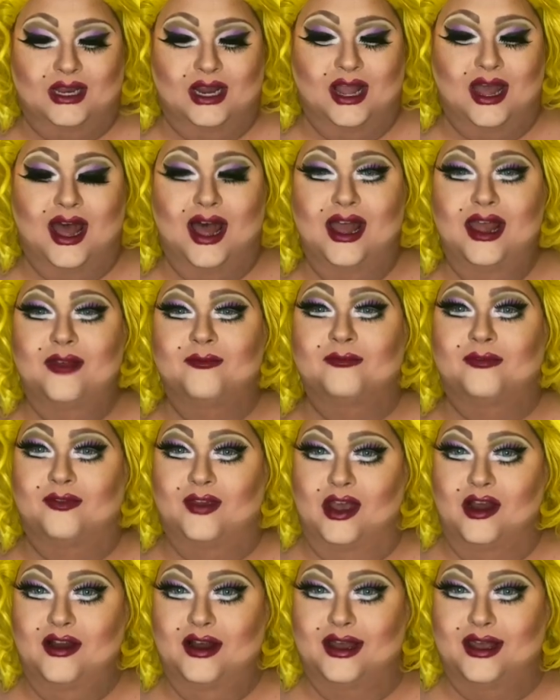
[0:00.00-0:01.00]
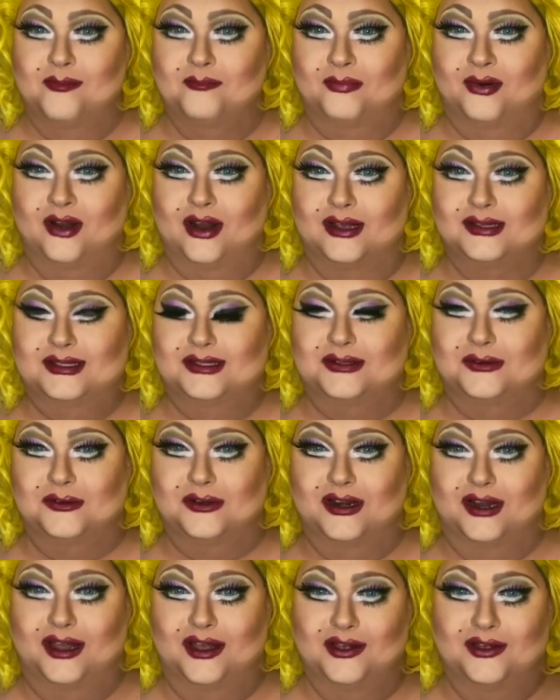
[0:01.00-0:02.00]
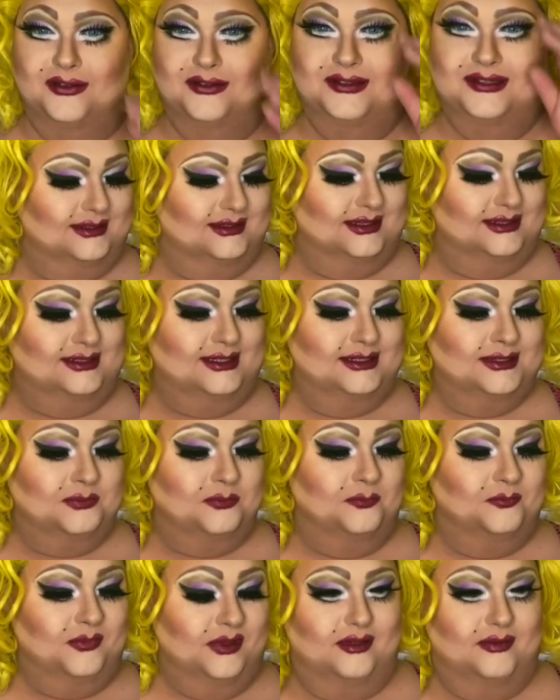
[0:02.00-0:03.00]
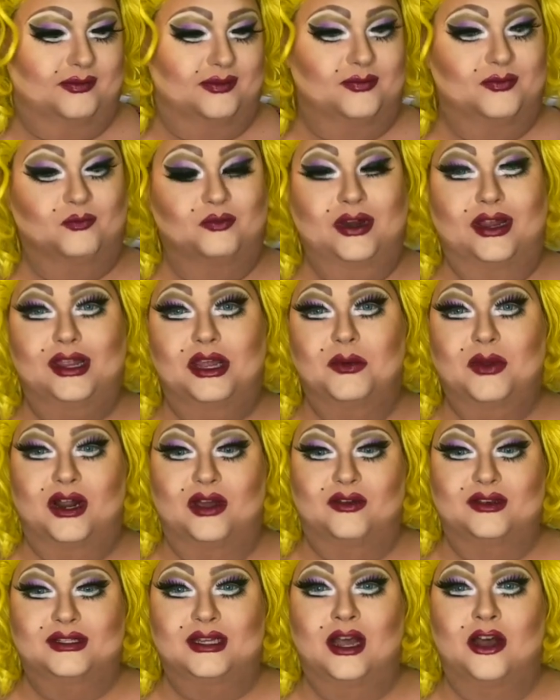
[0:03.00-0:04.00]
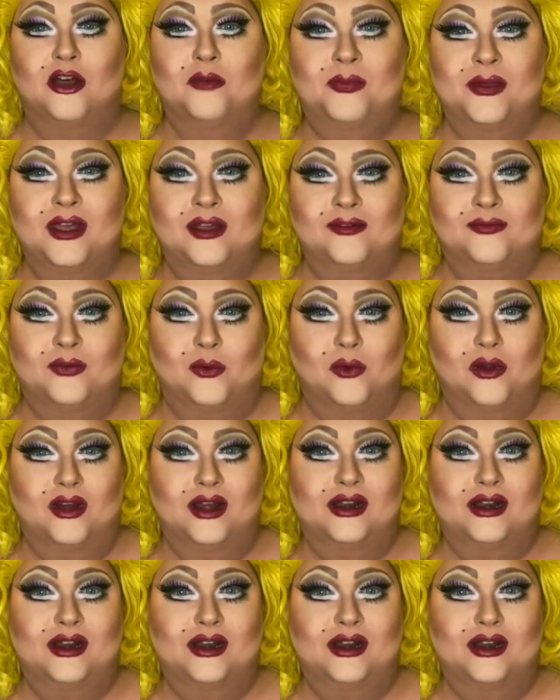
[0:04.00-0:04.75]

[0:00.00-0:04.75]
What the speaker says: I am very impressed, Oreos. This is really what I was hoping for.